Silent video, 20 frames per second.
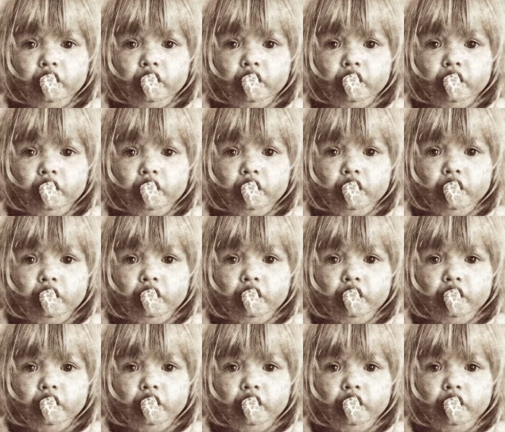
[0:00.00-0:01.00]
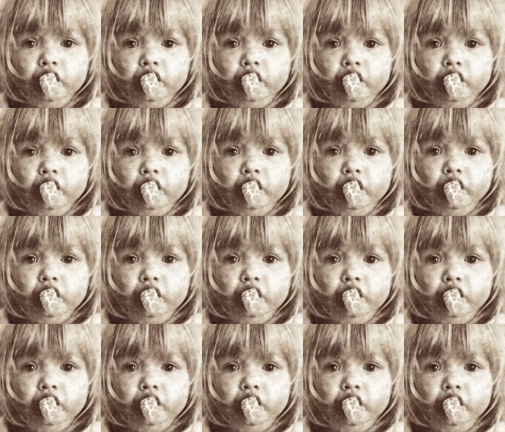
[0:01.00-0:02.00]

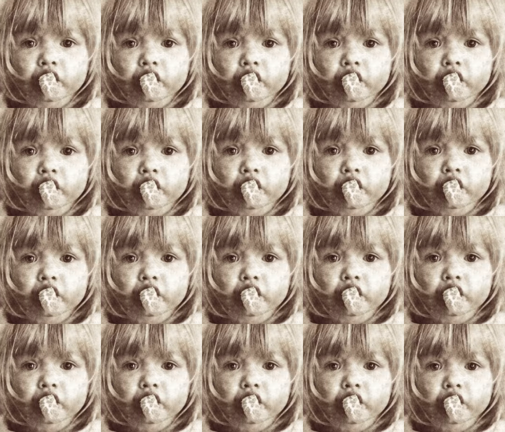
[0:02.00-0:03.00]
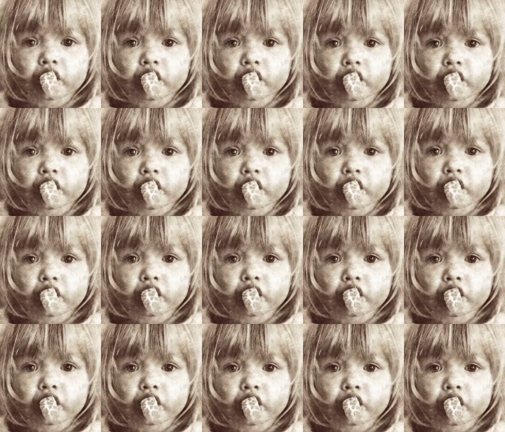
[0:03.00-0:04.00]

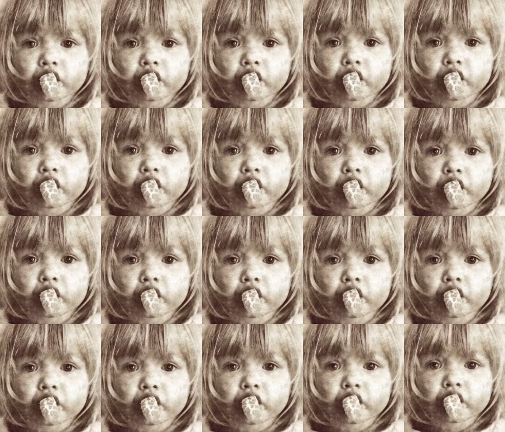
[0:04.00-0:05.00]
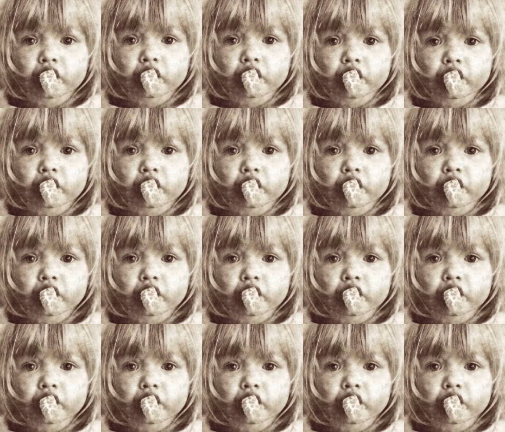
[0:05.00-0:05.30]
Nobody speaks.